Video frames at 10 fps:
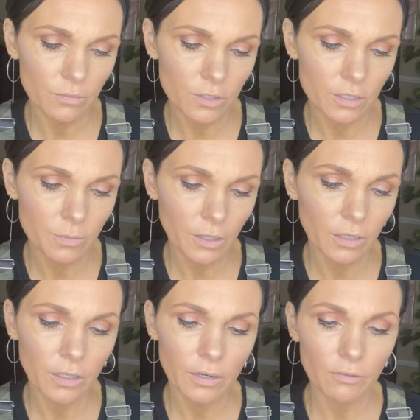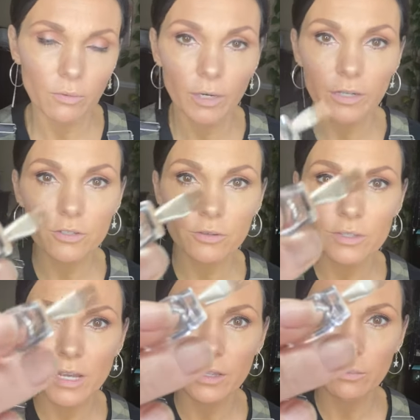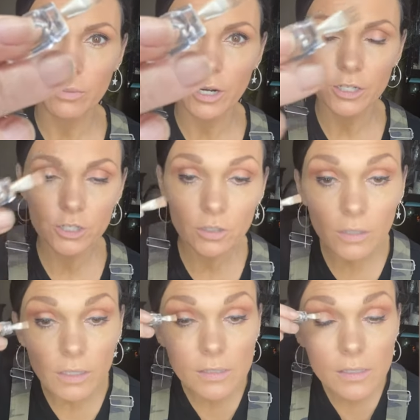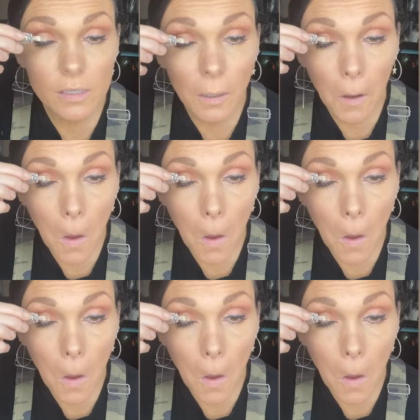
spilling it everywhere. So it's on the brush. Let's see.